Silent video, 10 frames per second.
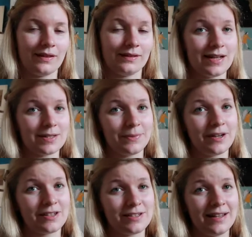the last
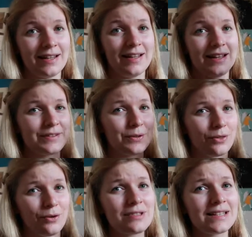part. So
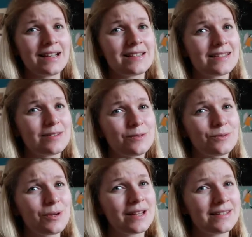those last
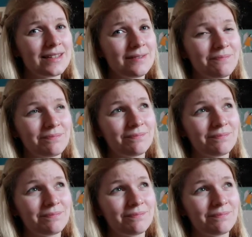20